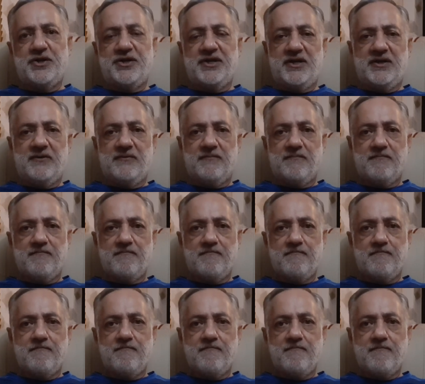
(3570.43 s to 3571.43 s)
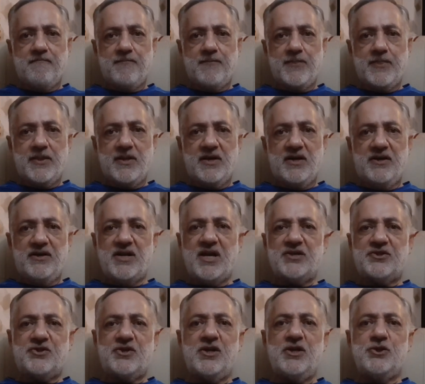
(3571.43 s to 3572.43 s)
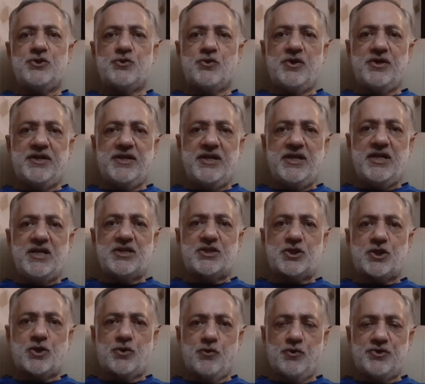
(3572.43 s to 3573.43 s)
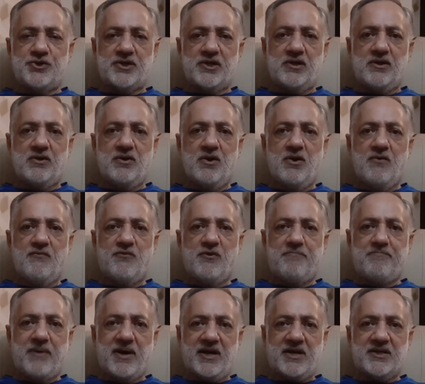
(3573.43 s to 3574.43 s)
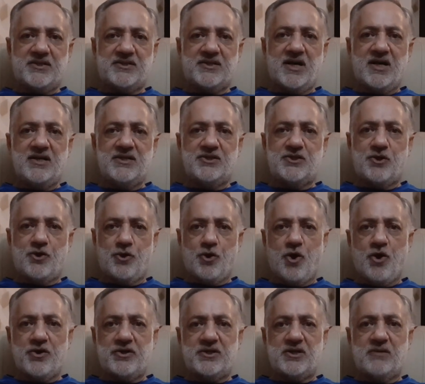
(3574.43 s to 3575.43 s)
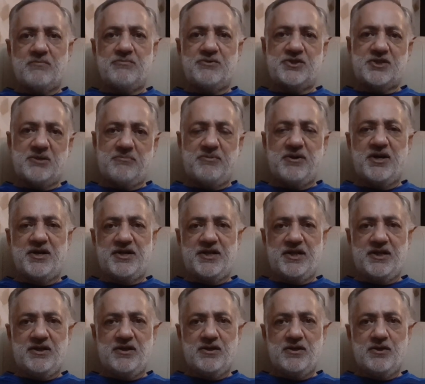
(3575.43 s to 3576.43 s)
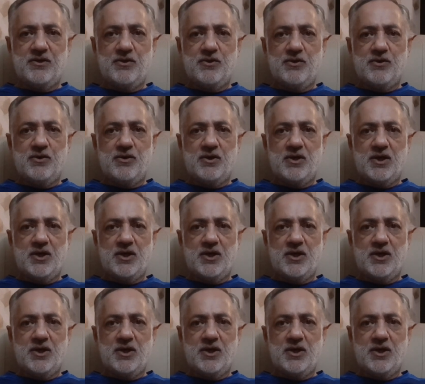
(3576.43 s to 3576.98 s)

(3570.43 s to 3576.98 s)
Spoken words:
National unity is crucial for Pakistan's long-term stability, and to foster this,